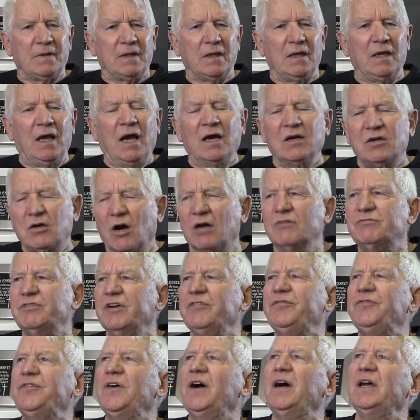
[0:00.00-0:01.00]
And God
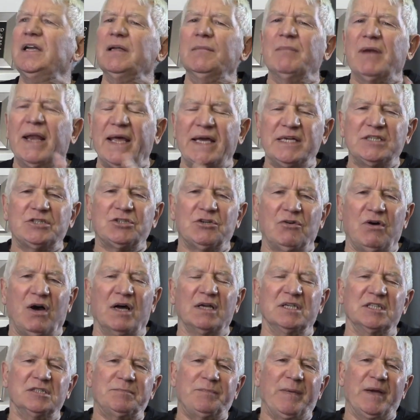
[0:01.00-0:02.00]
referred him later on
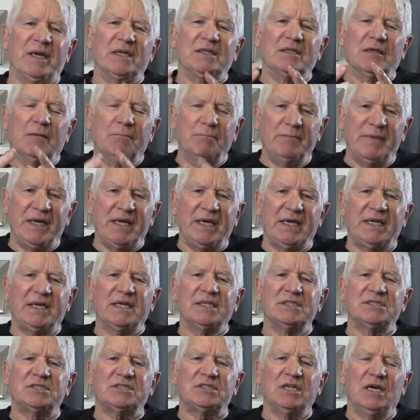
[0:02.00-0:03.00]
as being the
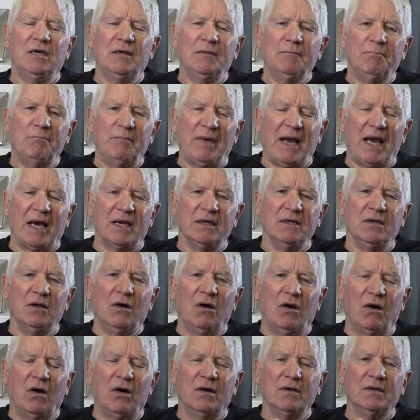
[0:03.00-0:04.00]
meekest man
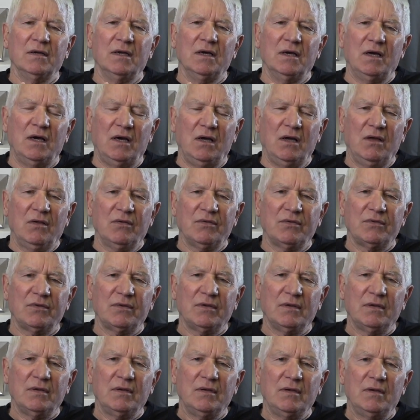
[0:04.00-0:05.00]
on earth.
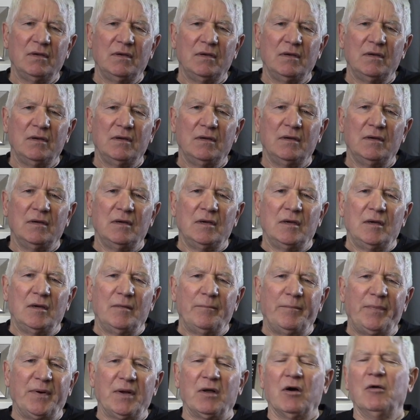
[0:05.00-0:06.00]

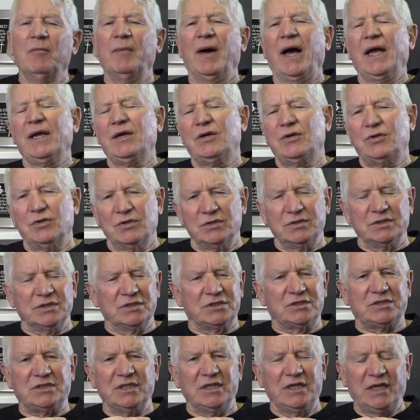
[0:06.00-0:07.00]
But oh my goodness,
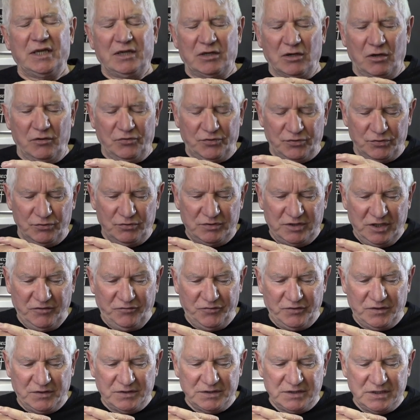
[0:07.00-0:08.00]
didn't he go through
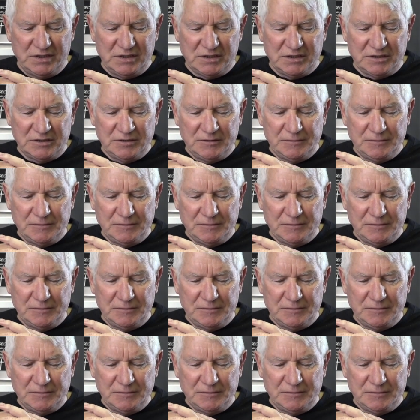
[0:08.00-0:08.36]
difficulties?